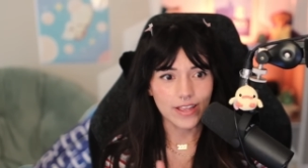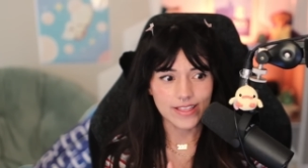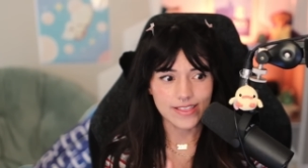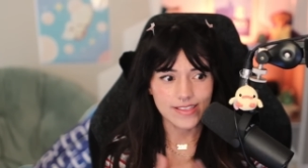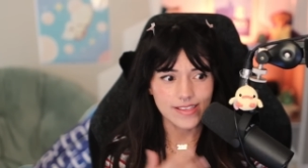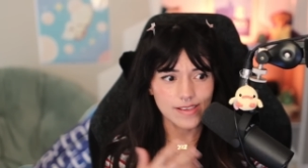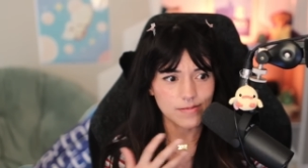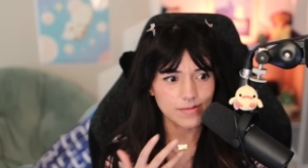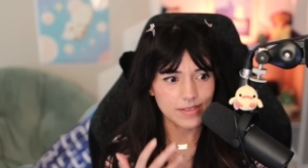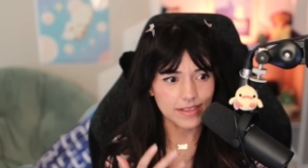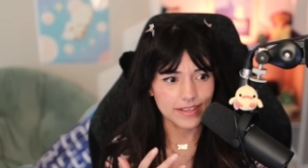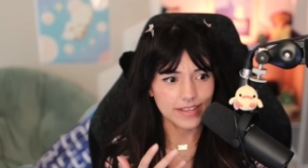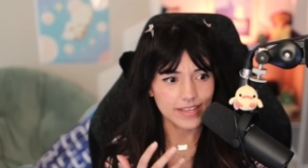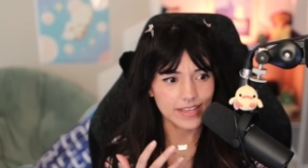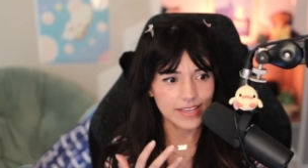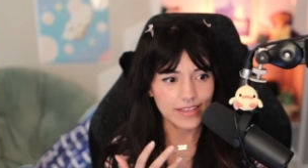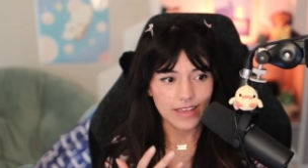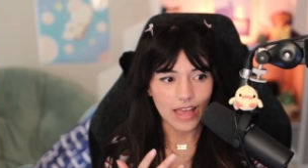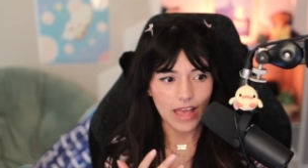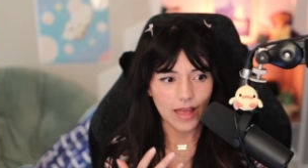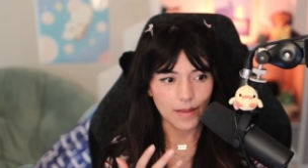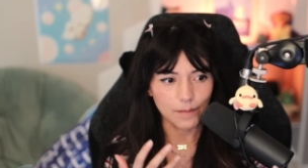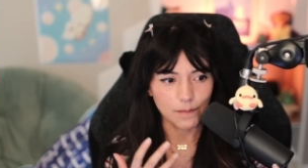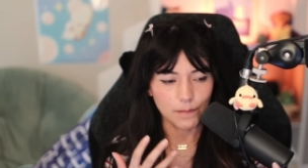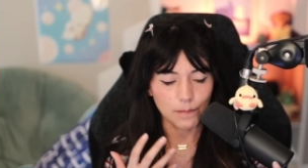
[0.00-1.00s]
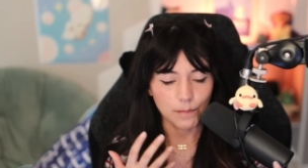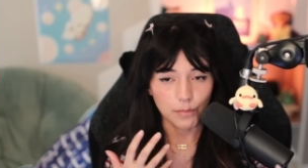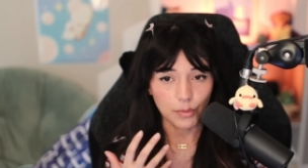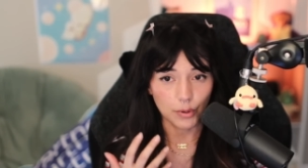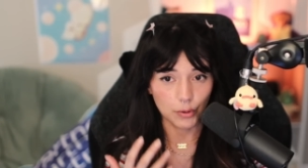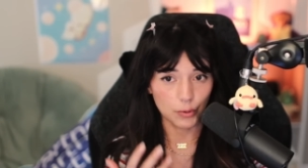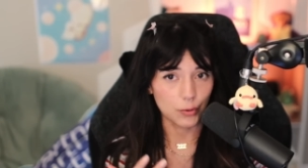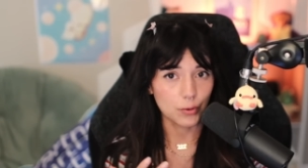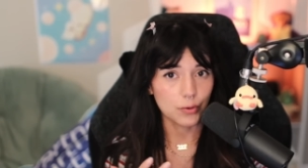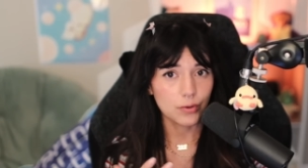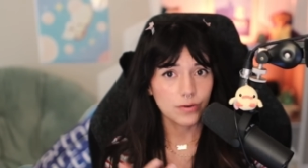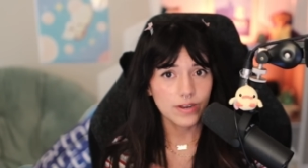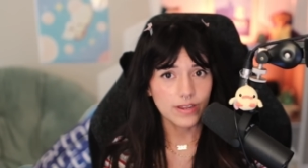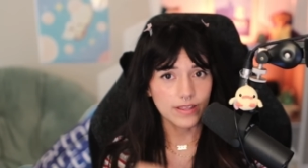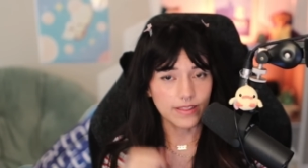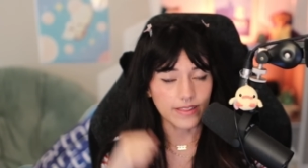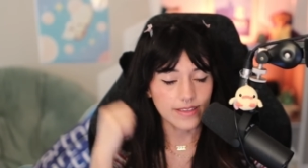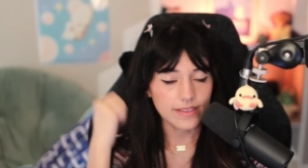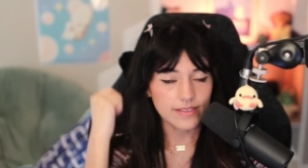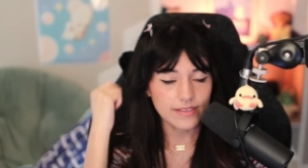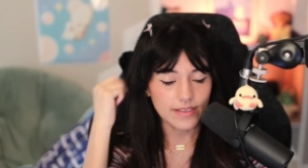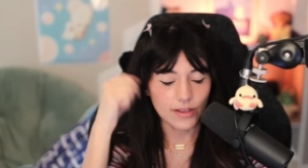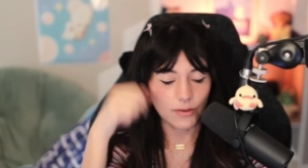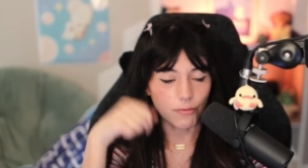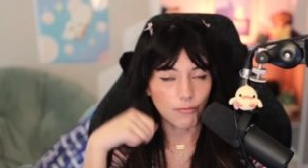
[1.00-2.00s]
It seems like he got burned. At
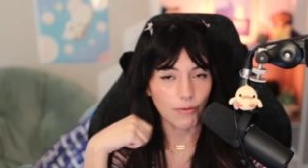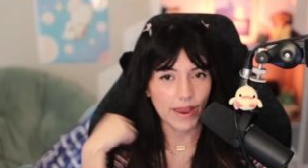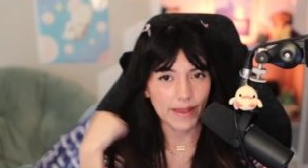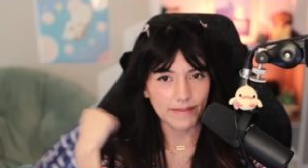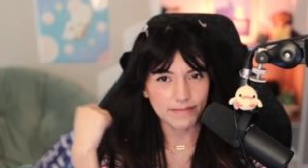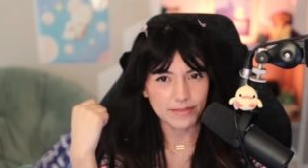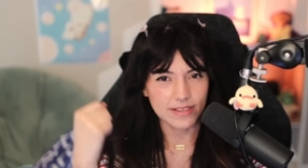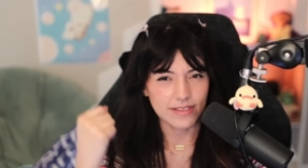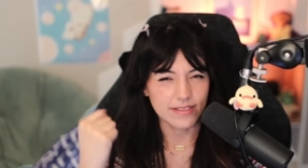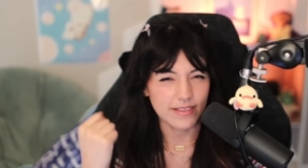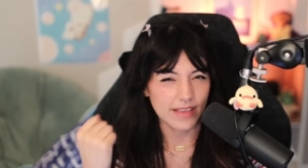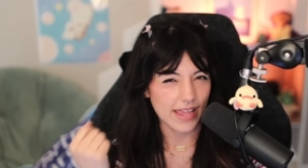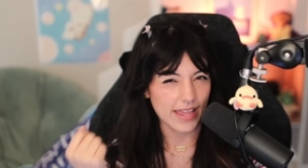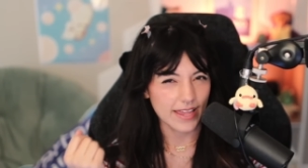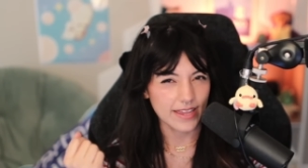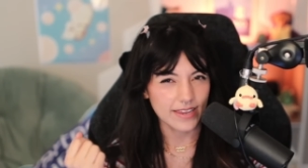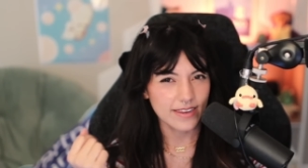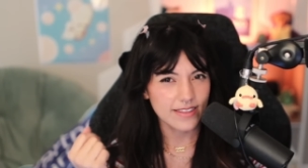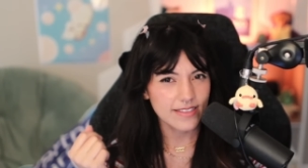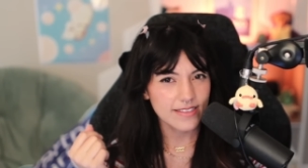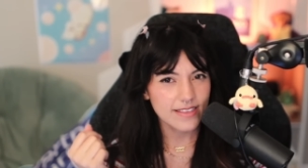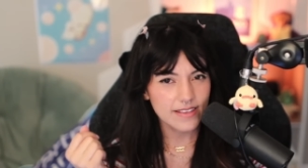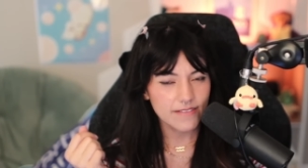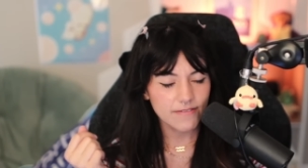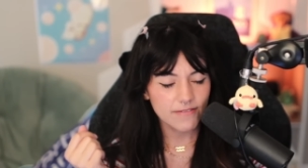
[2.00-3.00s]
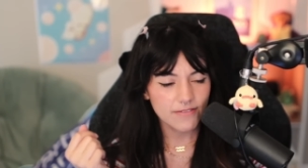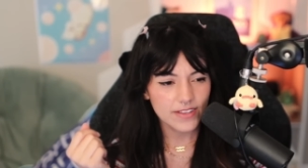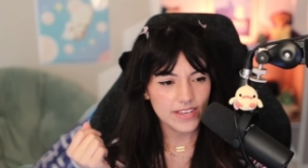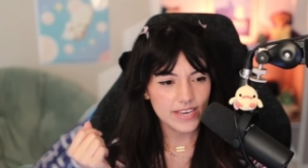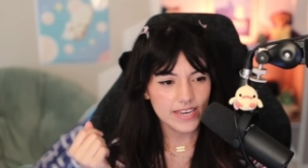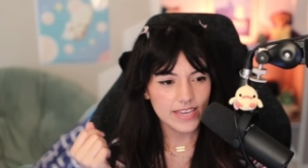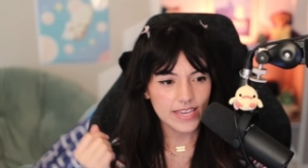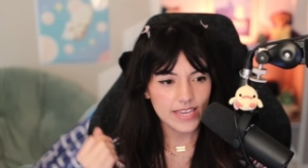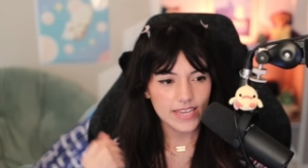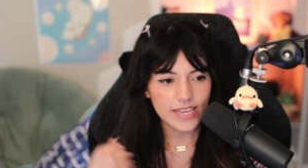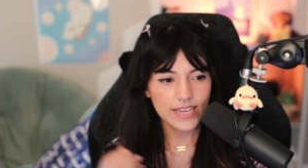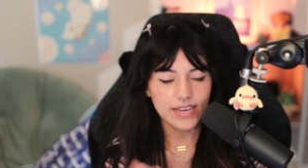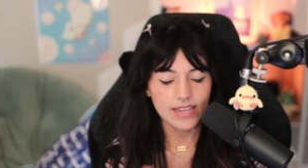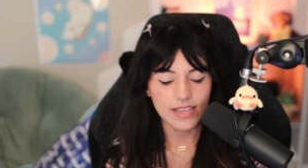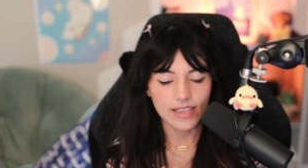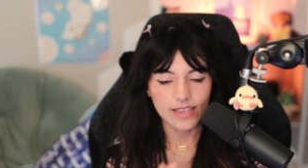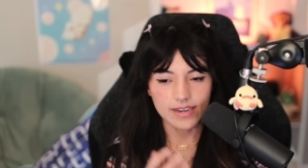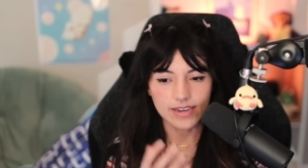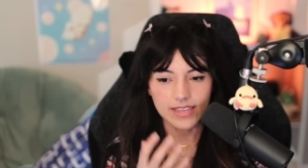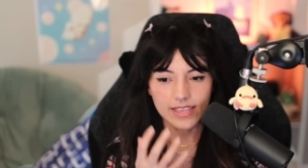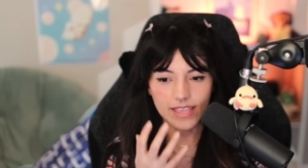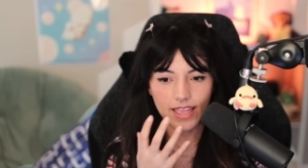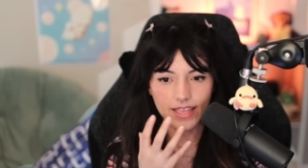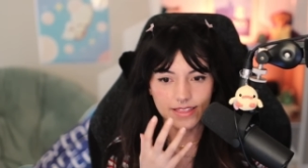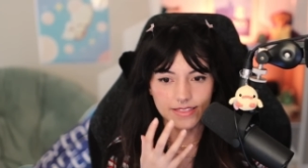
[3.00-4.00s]
least they wrapped his head as if he did,
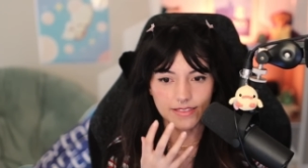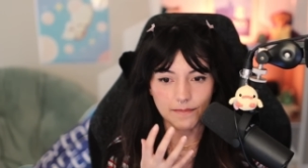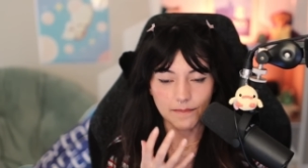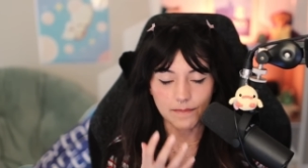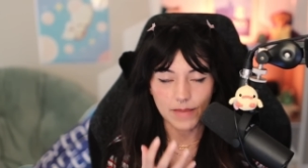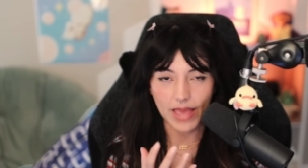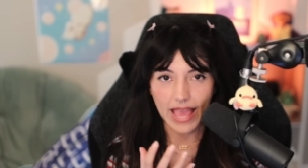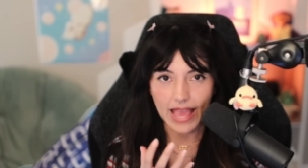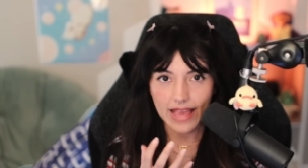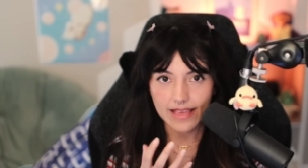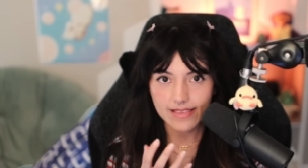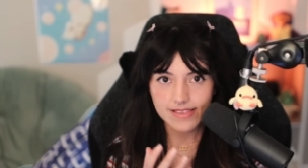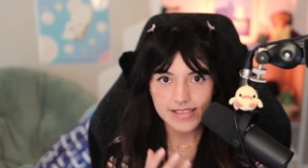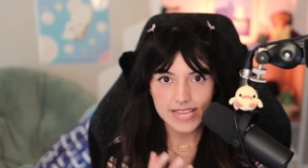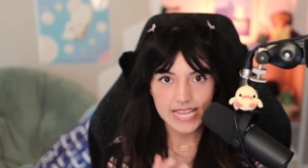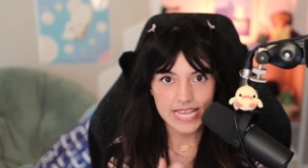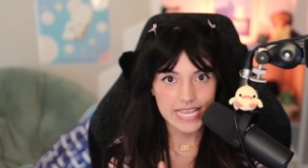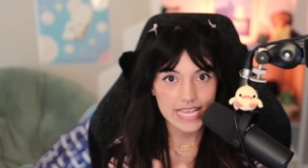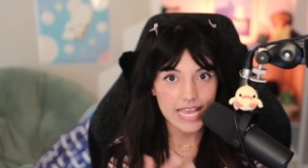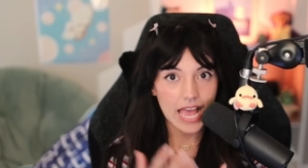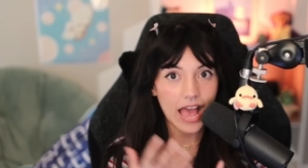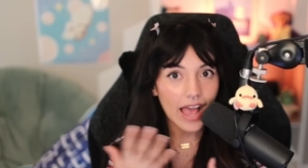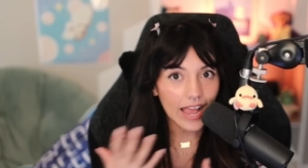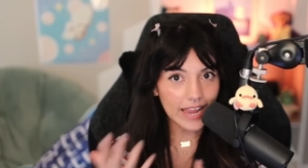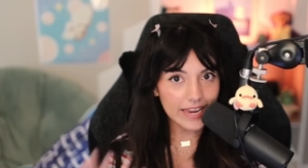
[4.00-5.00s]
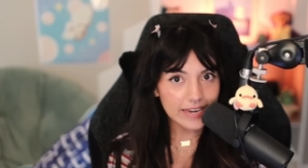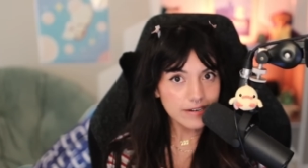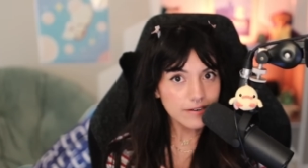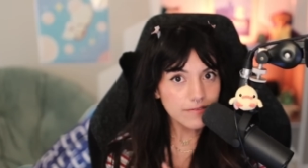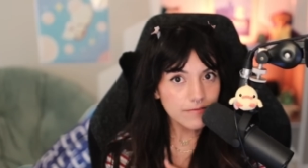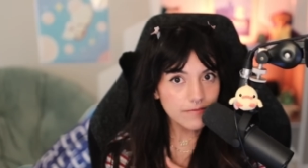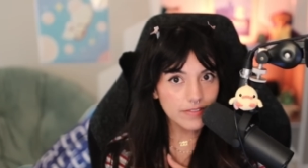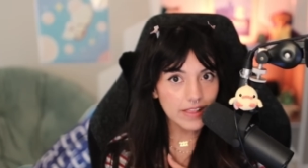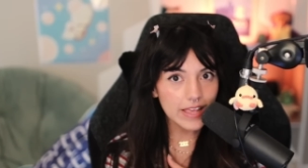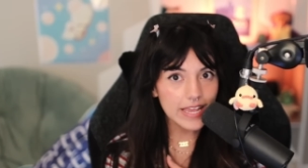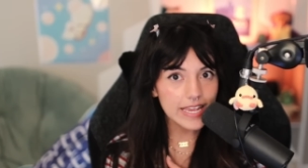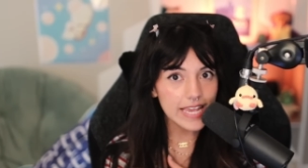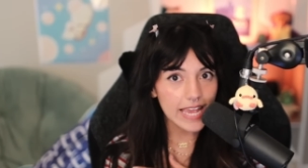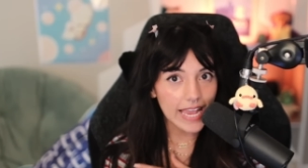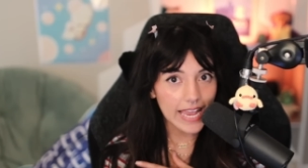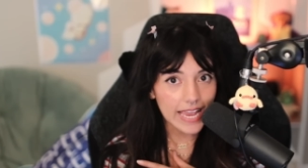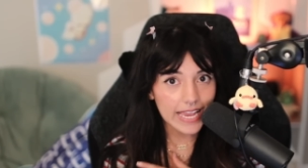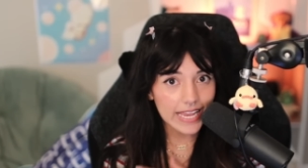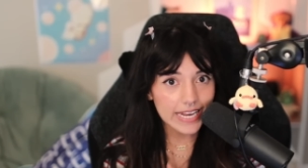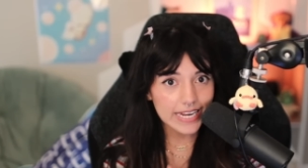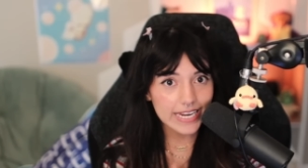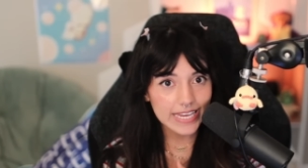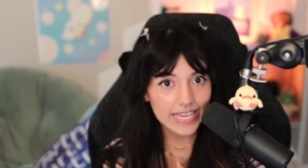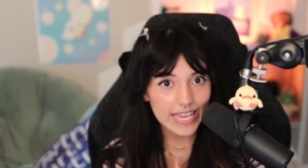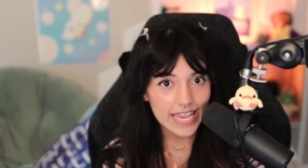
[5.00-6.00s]
and he had the mask. Kind of like
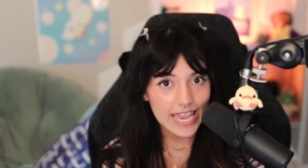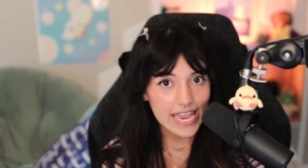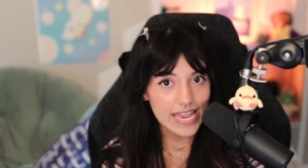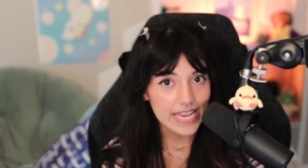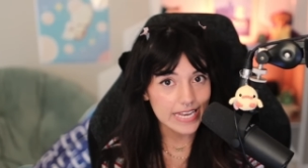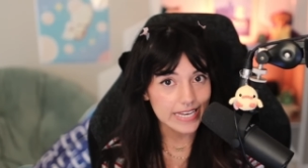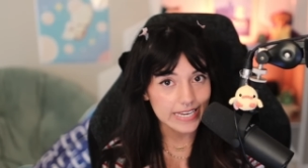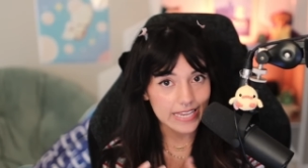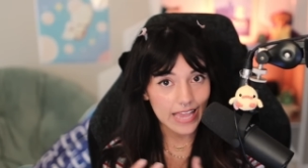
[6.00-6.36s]
Anakin.